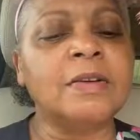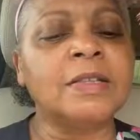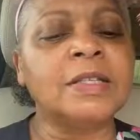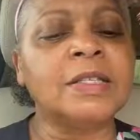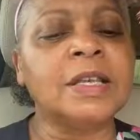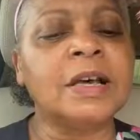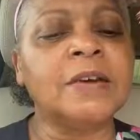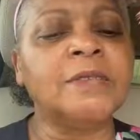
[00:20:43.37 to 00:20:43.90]
or
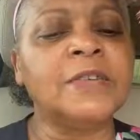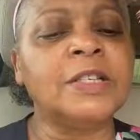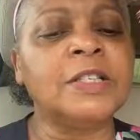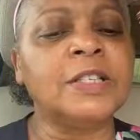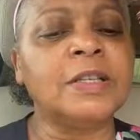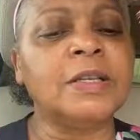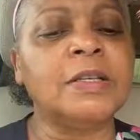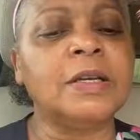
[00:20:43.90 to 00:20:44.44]

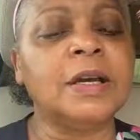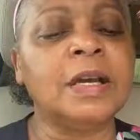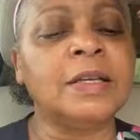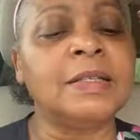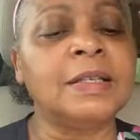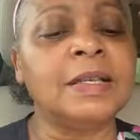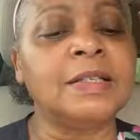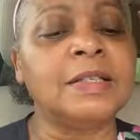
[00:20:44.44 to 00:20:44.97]
selfish
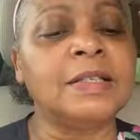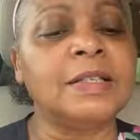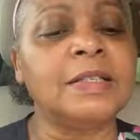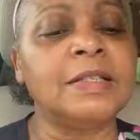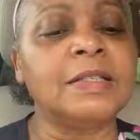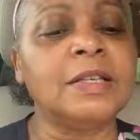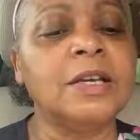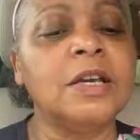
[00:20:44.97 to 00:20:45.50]

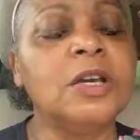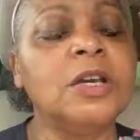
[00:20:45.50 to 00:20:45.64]
existence